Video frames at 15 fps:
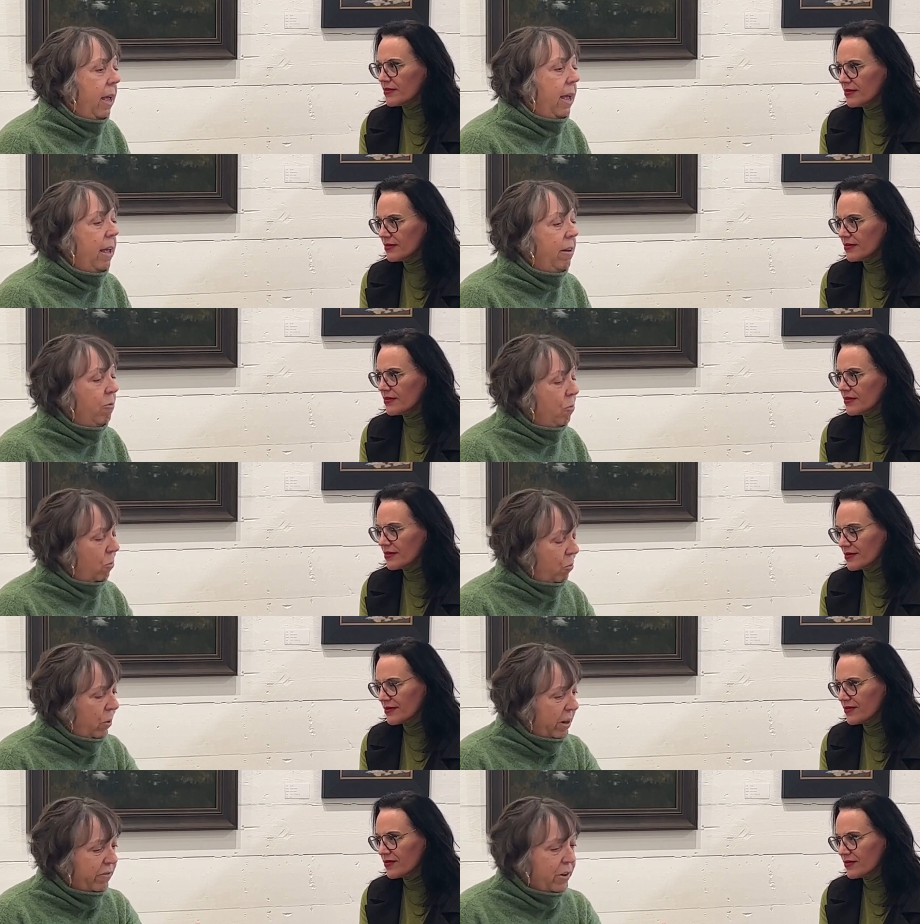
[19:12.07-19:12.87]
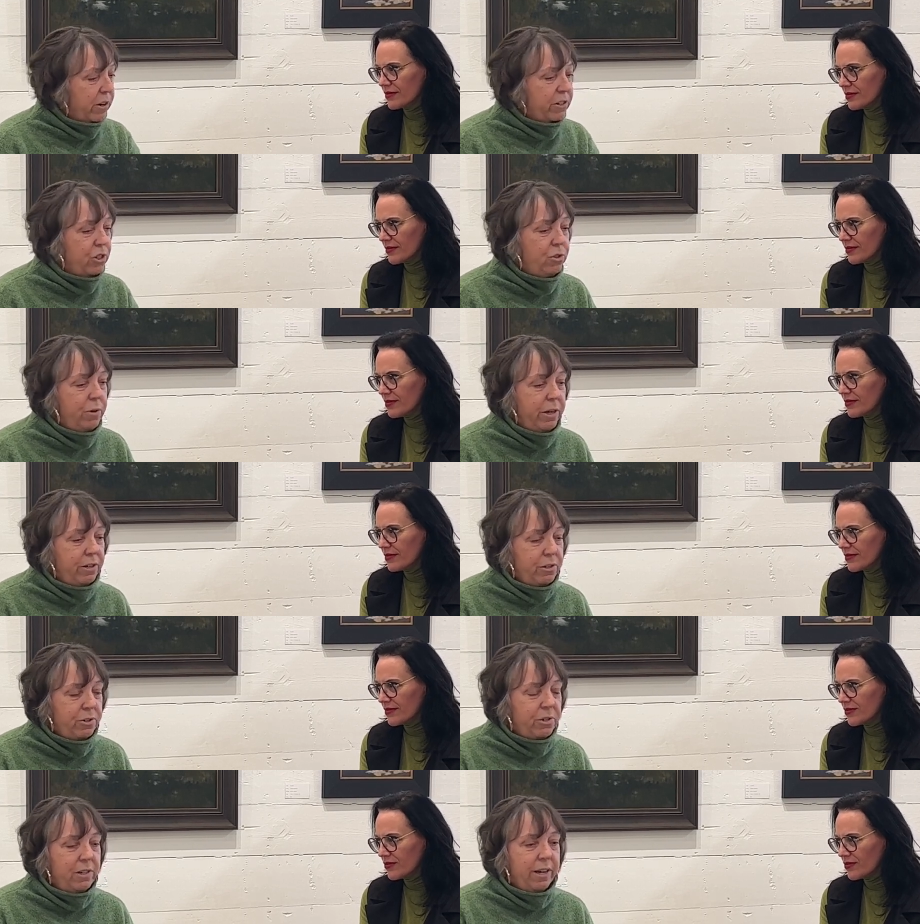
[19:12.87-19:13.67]
Speaker 1: and one of our
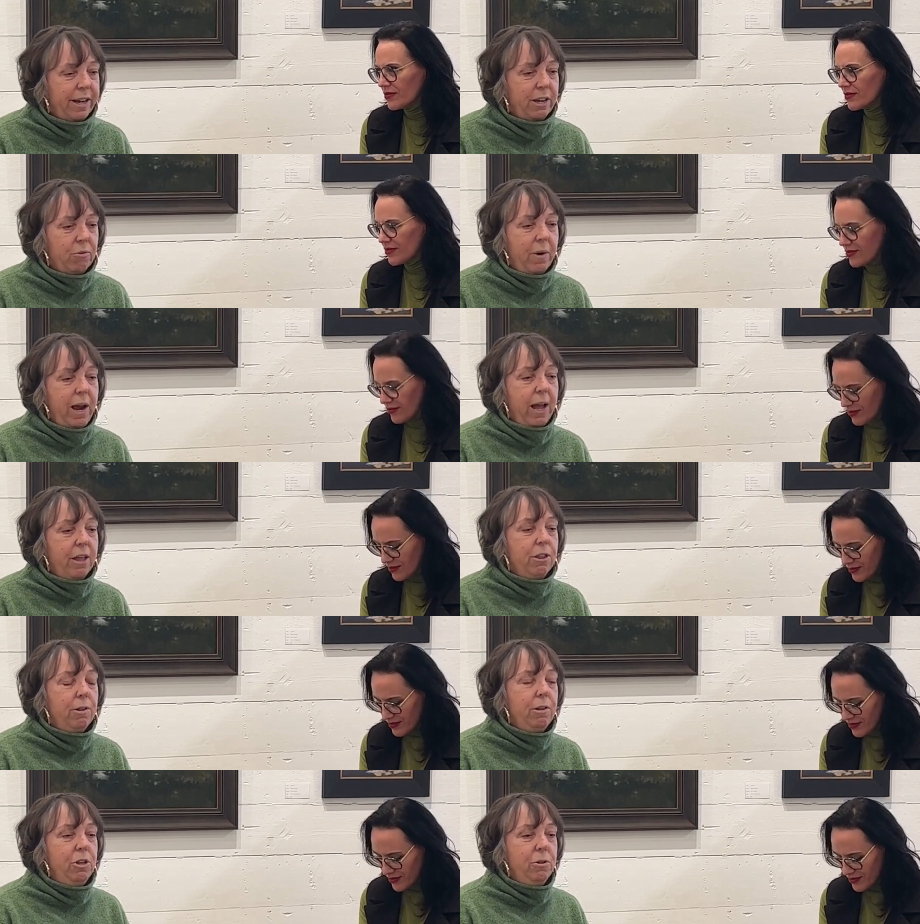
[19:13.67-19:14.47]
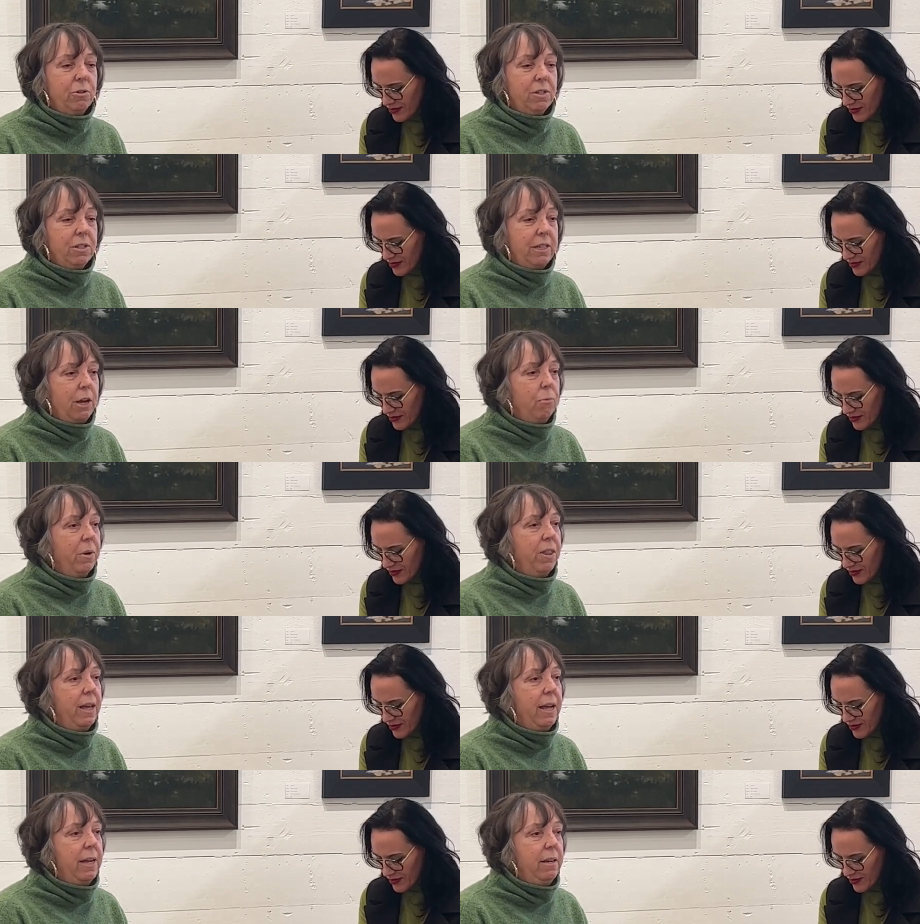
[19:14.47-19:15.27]
instructors, Diane Rath, used to say, "Well,
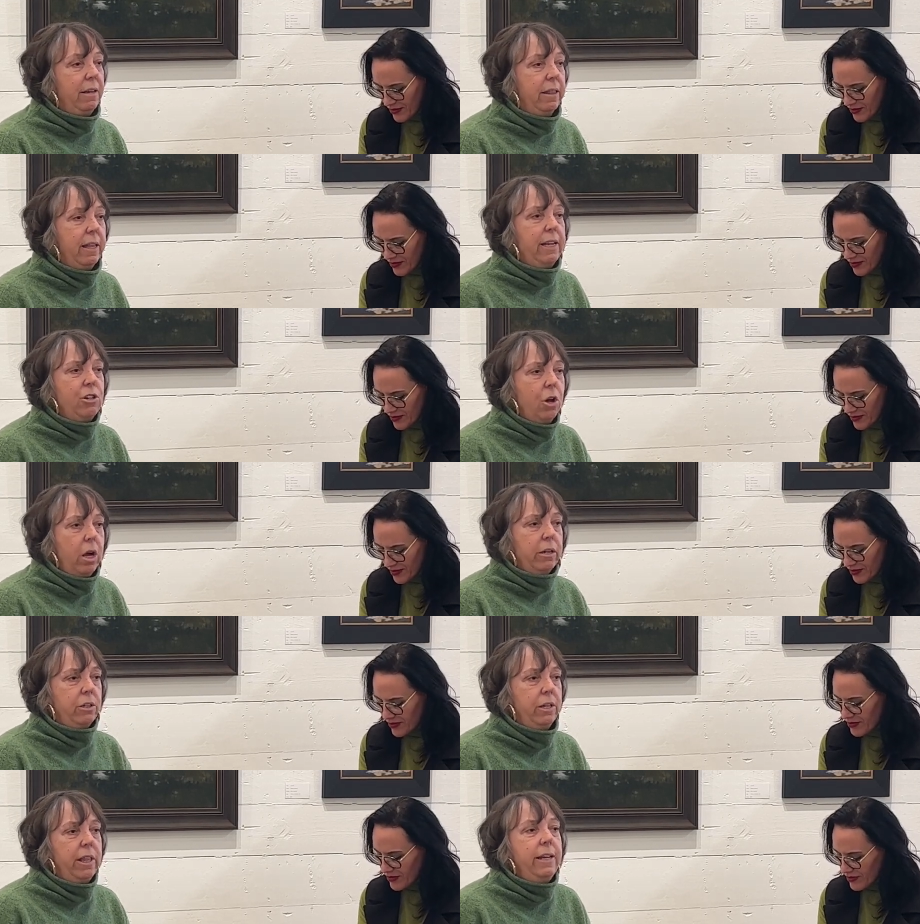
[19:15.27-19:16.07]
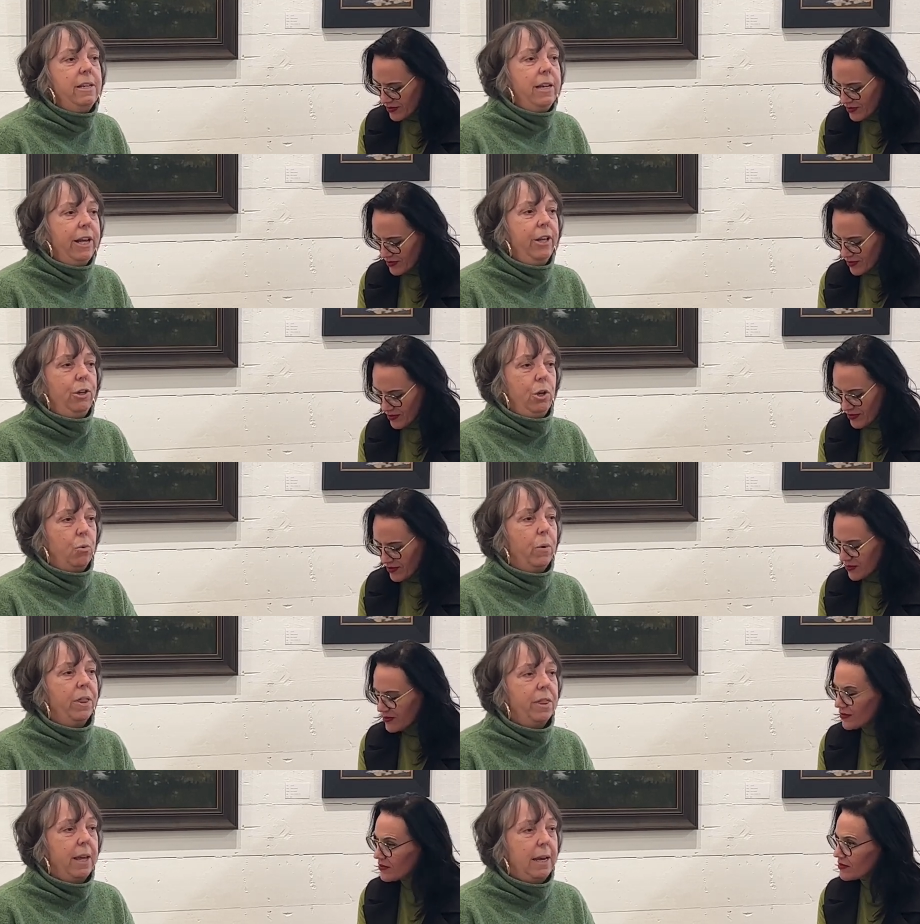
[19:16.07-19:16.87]
they they talk, they tell you
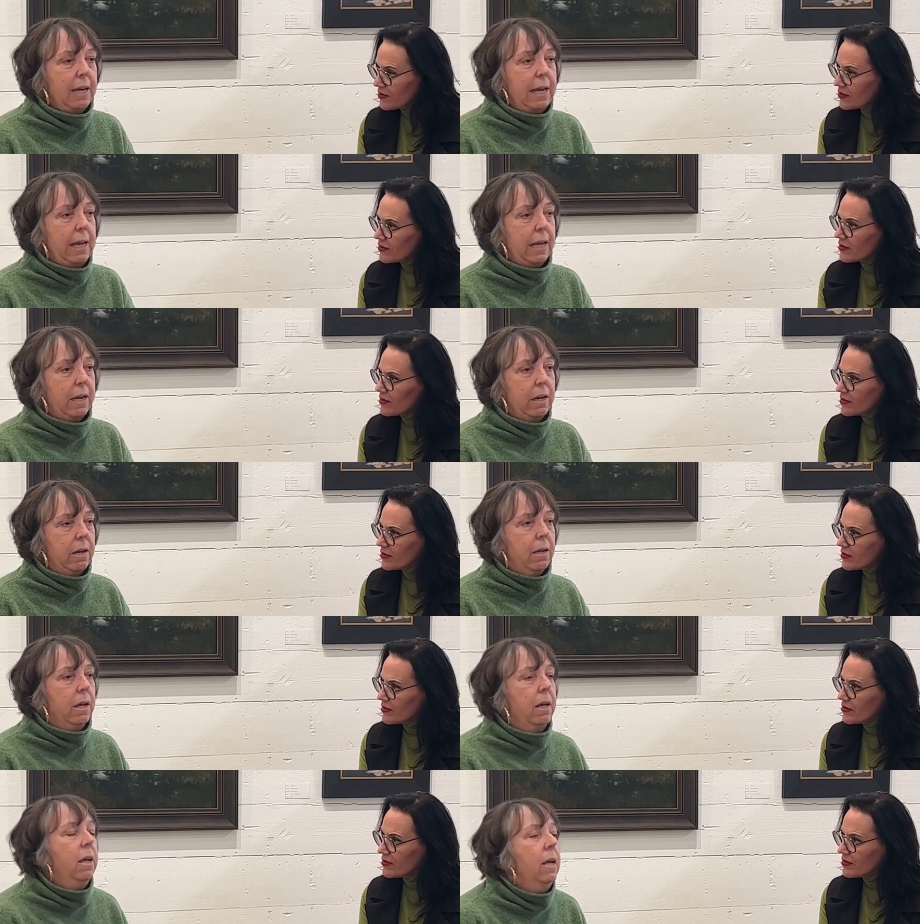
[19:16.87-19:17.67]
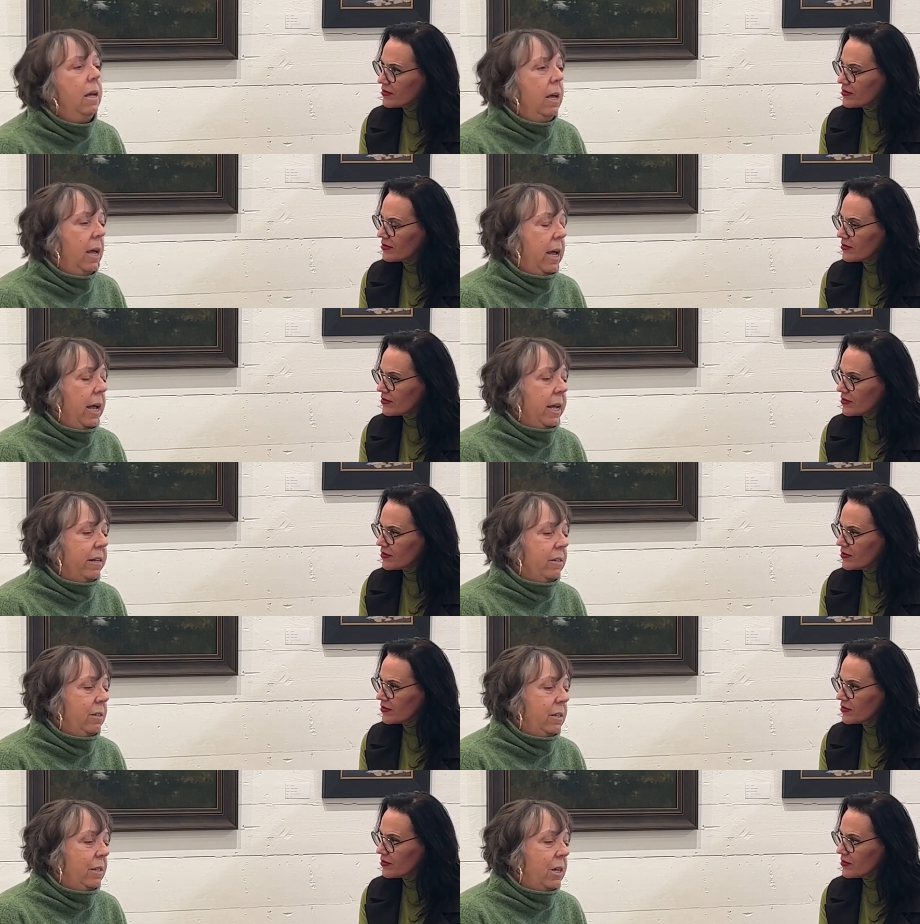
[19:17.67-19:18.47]
what they need," and
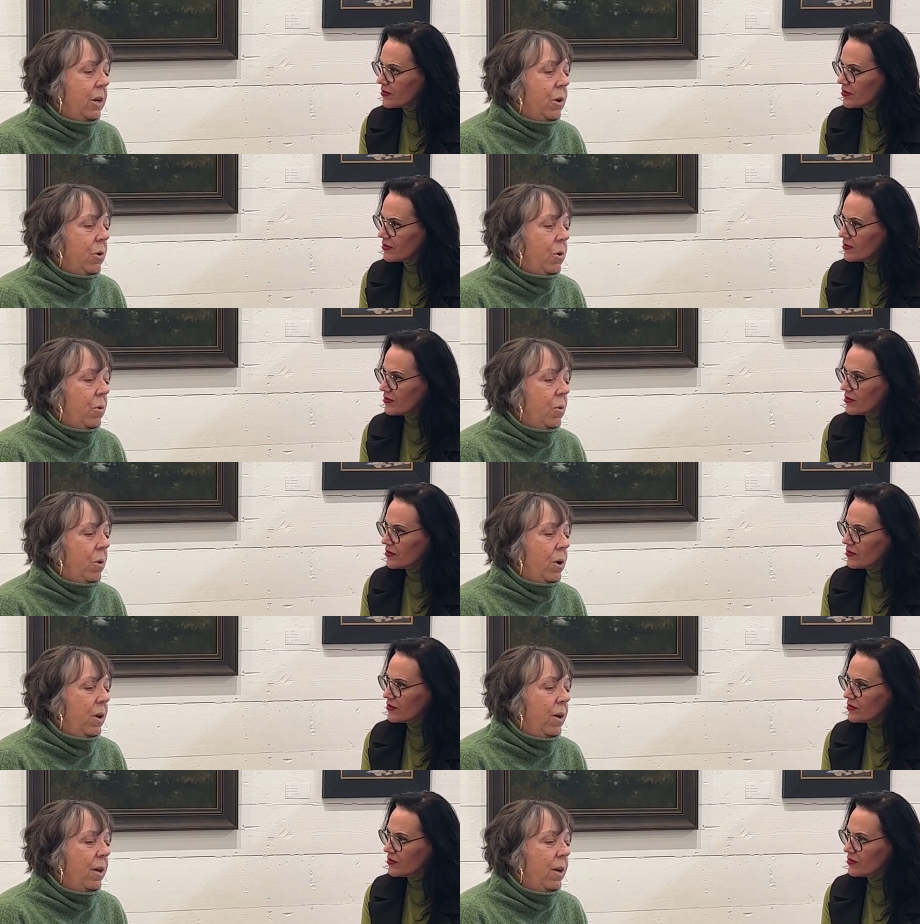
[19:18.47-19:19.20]
so